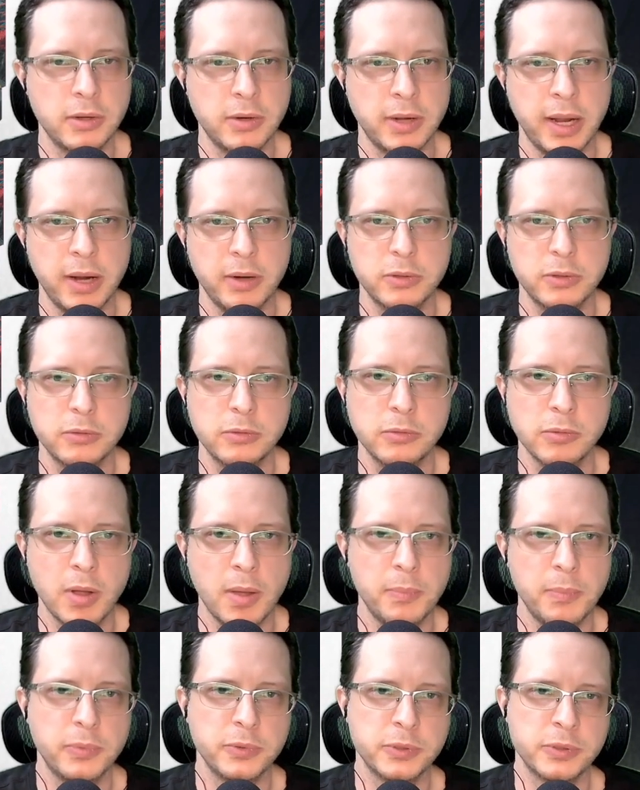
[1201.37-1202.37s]
character grew
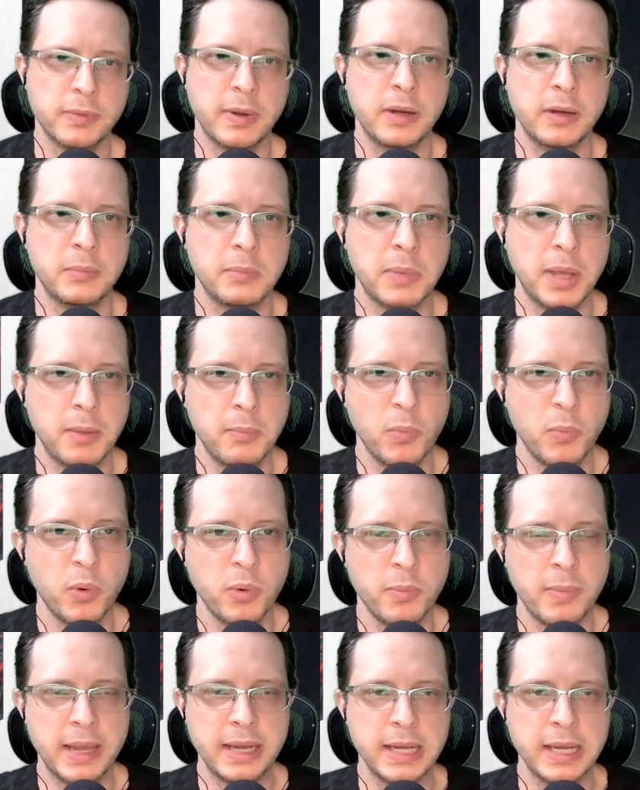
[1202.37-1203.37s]
up surrounded by more
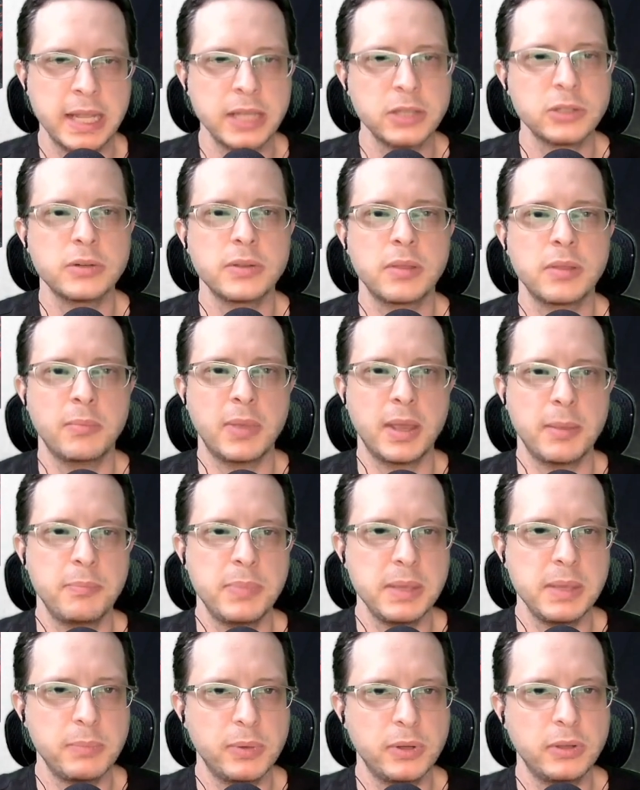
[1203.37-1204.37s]
by nature than by
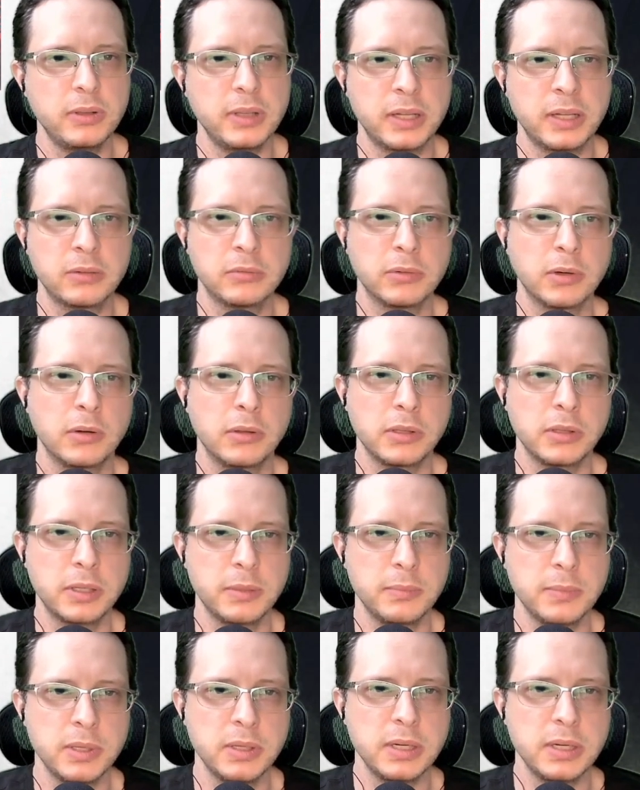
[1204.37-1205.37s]
people in a rural
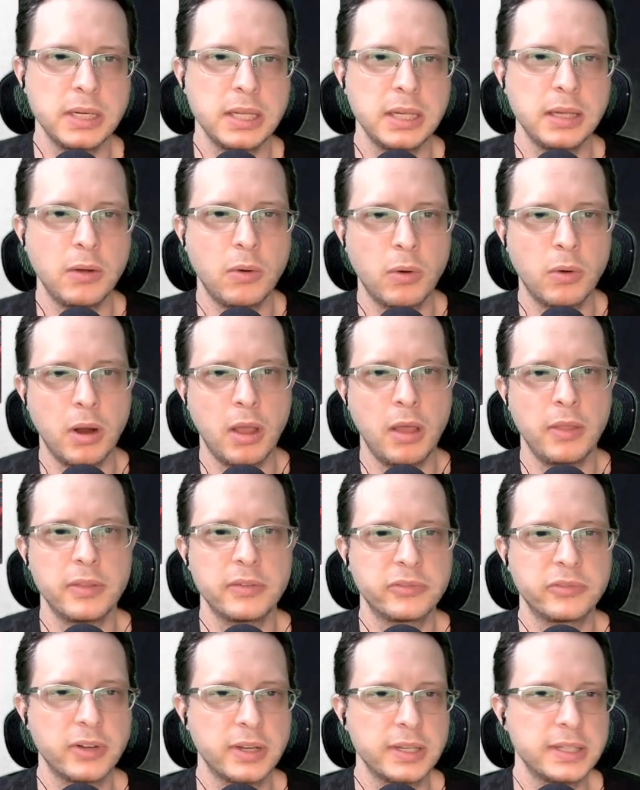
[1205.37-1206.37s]
community or on the
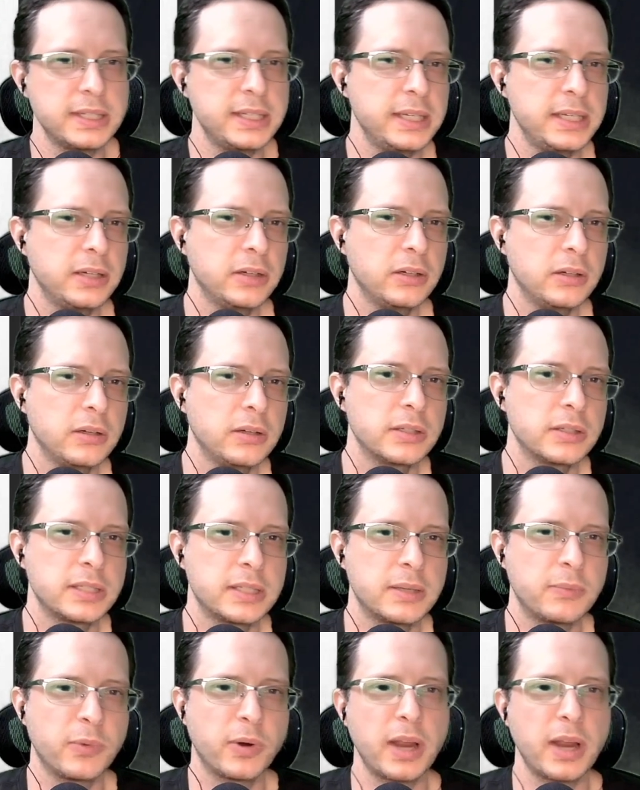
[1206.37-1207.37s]
frontier,
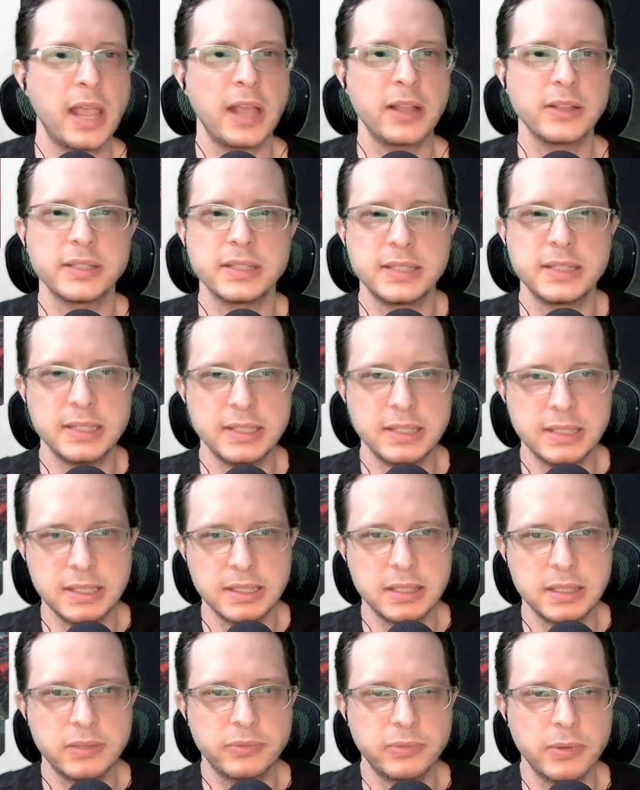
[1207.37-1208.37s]
somewhere else
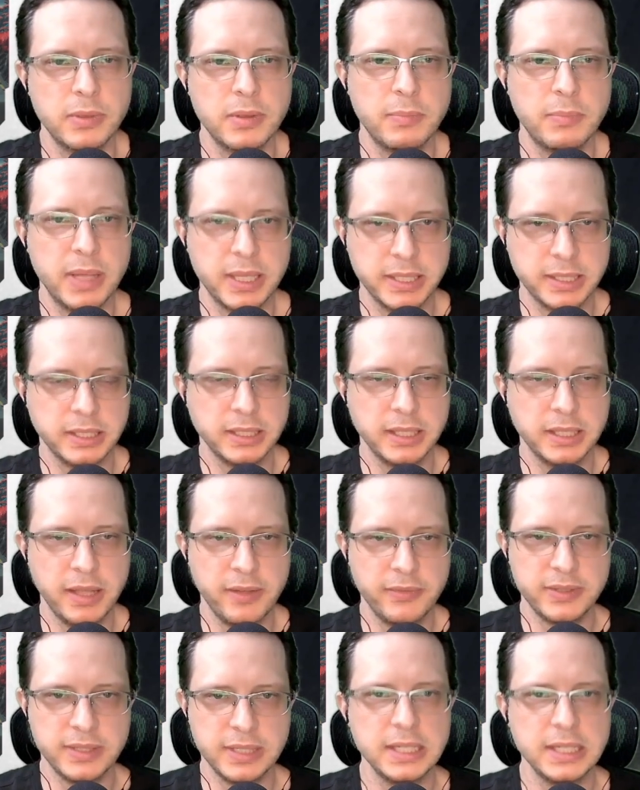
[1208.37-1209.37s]
distanced from the bustle
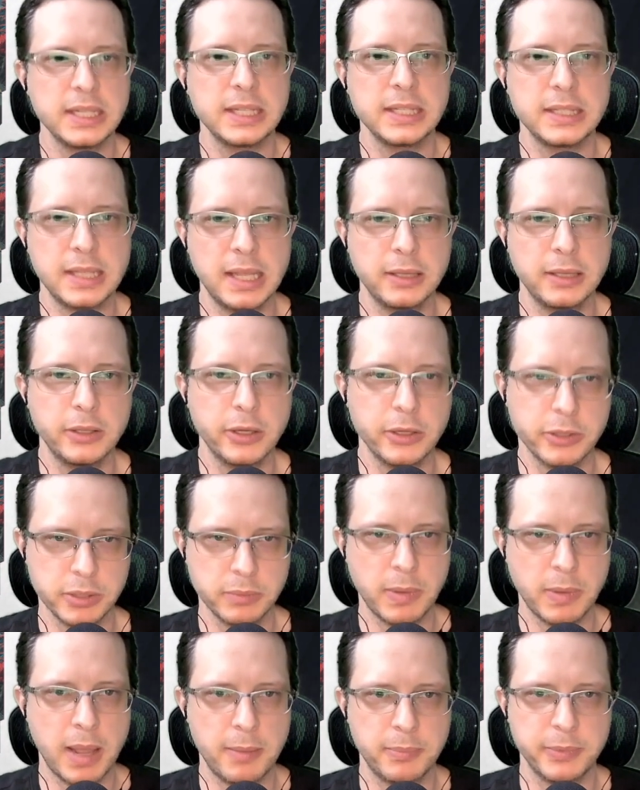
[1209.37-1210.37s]
of cities and larger
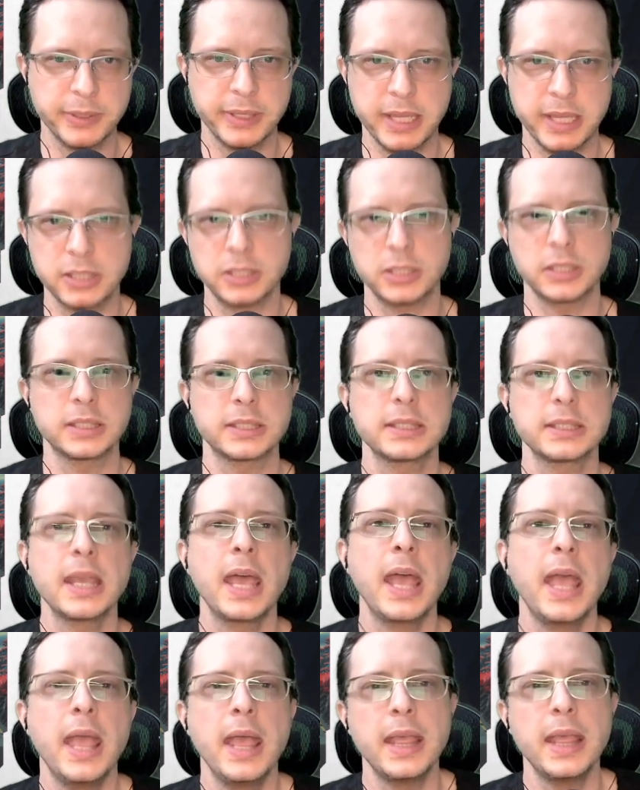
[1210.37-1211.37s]
populations.
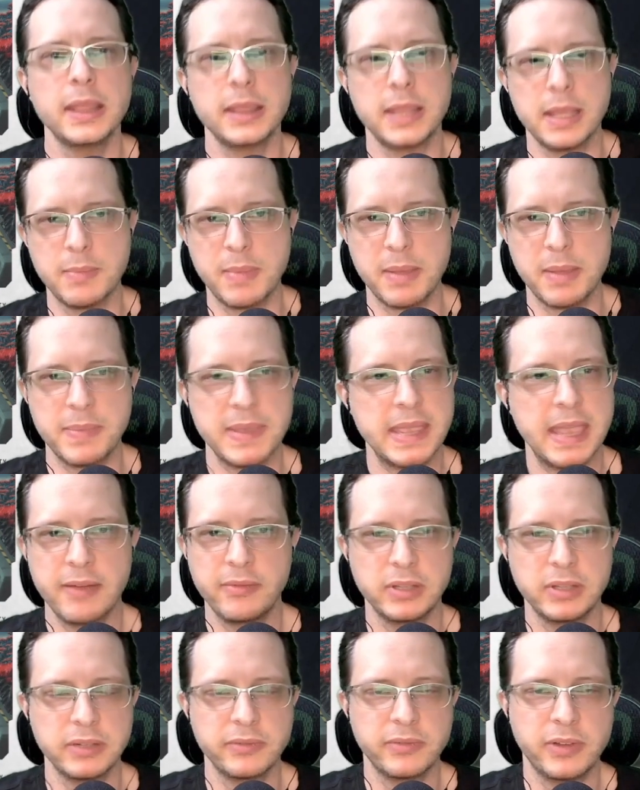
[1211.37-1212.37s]
They might be
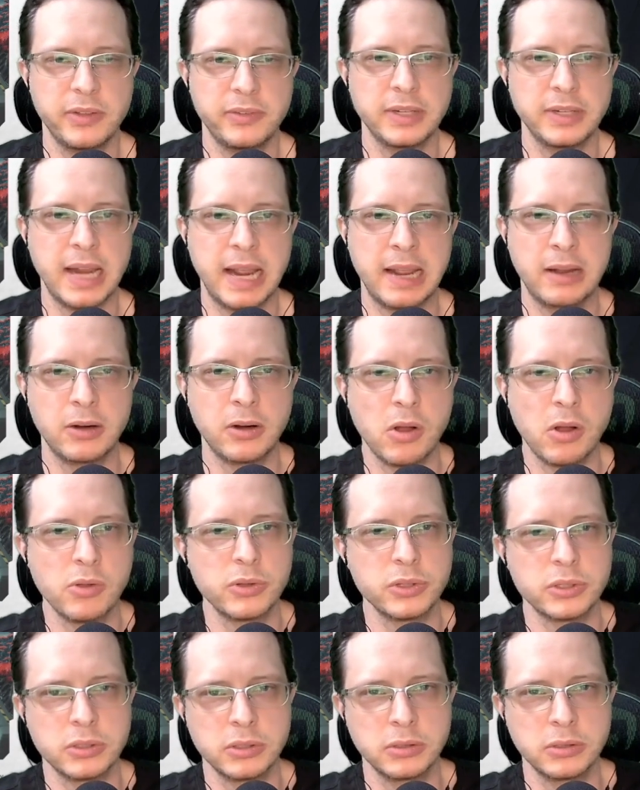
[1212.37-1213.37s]
heavily involved in
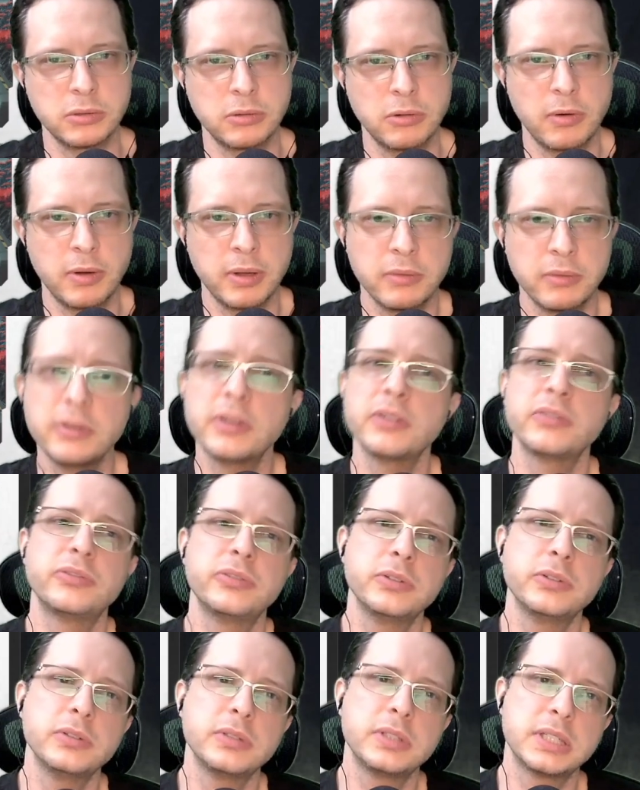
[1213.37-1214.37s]
agriculture, growing real
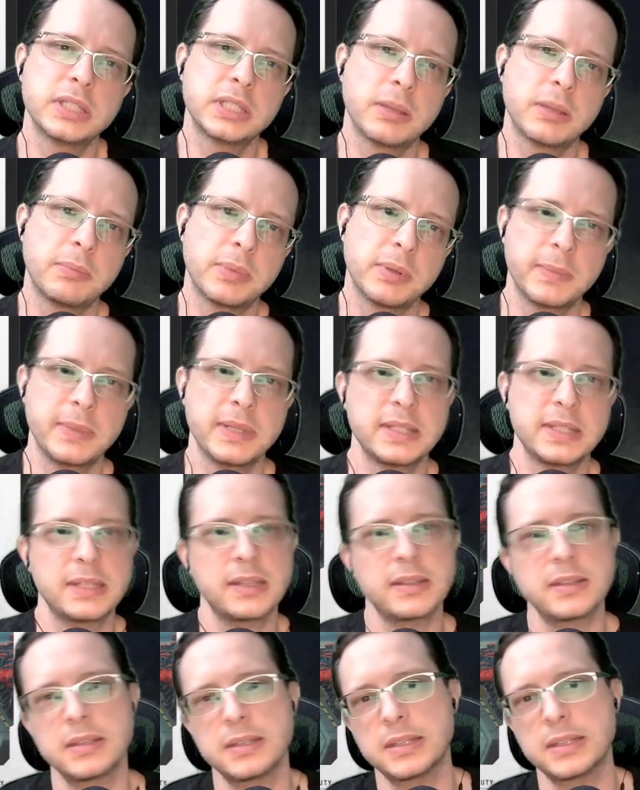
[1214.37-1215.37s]
food to supplement
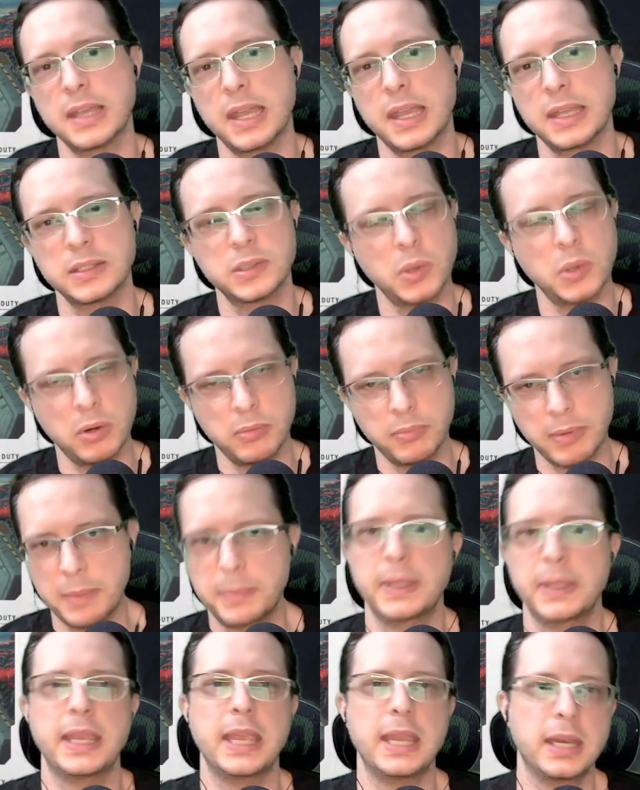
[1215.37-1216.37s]
synthesized or
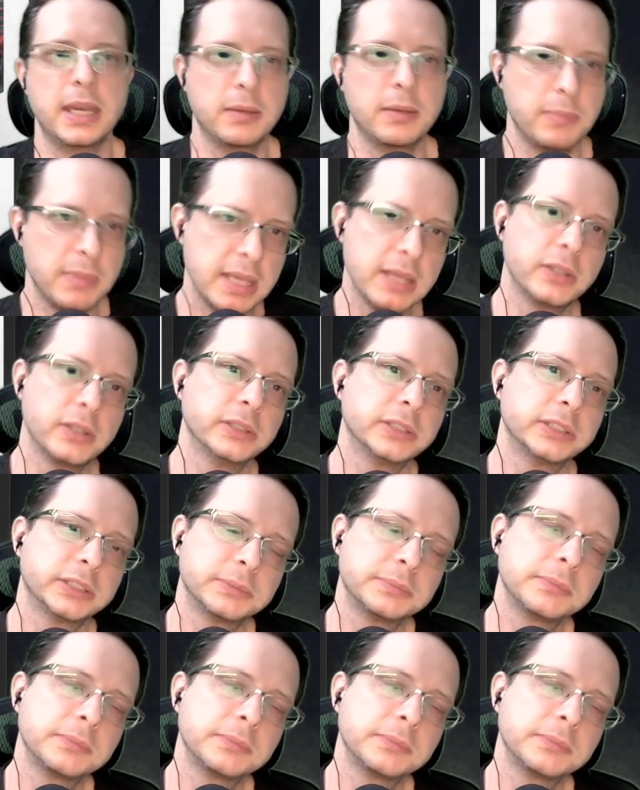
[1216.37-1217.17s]
replicated meals.